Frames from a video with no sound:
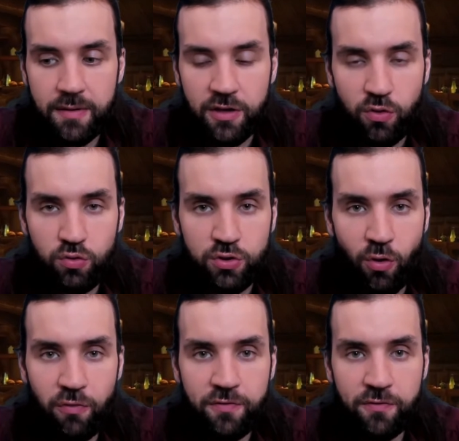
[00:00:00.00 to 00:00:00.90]
closed
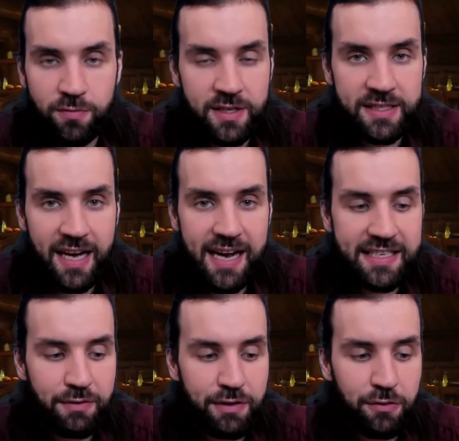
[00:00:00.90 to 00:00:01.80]
off from
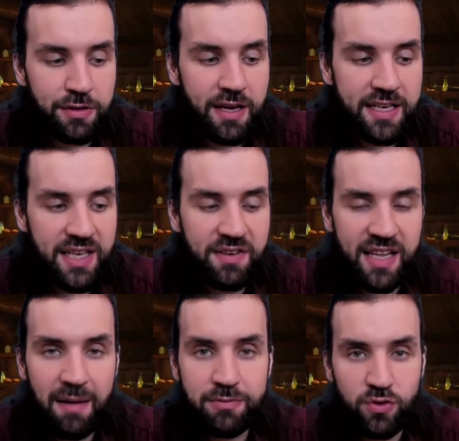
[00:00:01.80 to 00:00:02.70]
society without giving
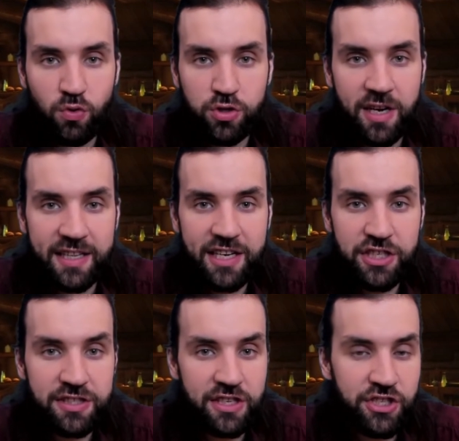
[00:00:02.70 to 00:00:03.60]
up social
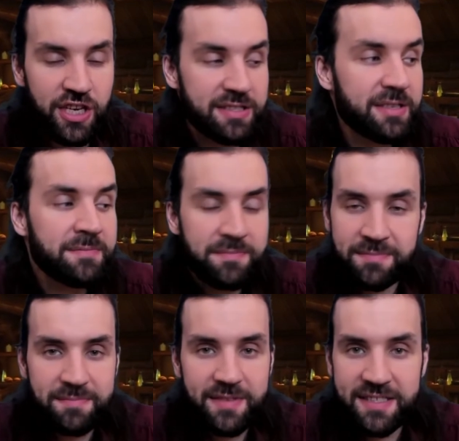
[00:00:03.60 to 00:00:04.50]
connections and just
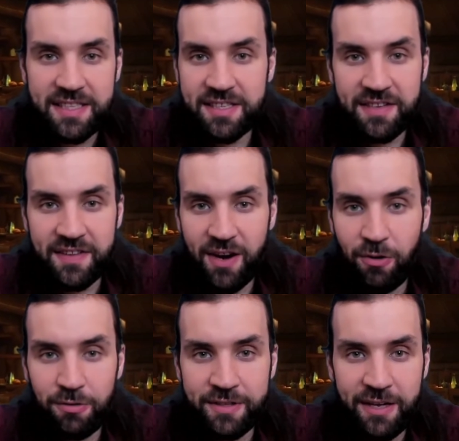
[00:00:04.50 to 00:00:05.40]
sitting there
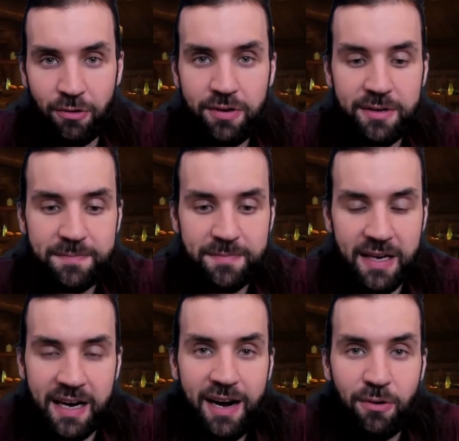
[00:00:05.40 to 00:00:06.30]
all day long?
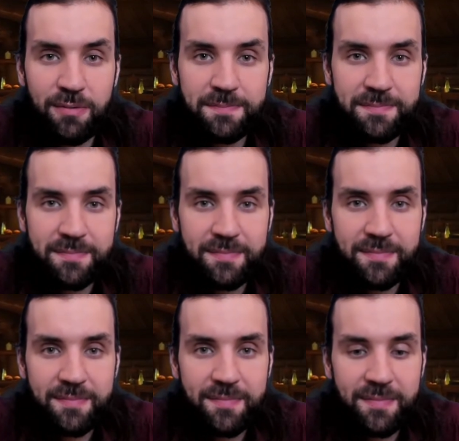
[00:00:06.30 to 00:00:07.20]
How?
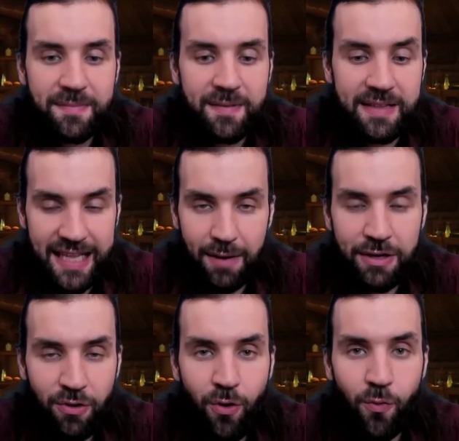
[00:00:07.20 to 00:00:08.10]
Now I
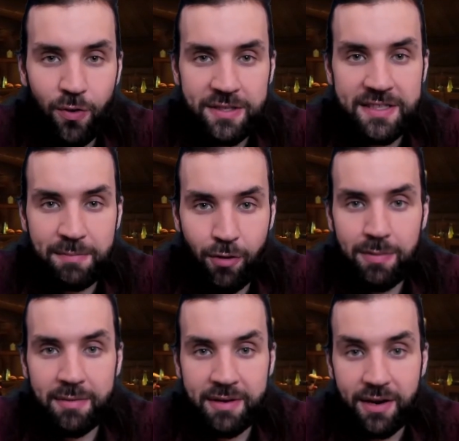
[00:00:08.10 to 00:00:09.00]
know what's the
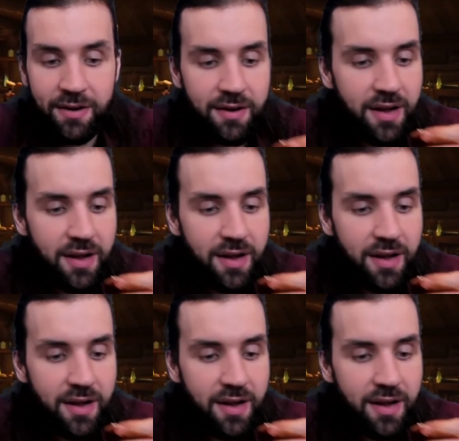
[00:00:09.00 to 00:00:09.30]
problem here.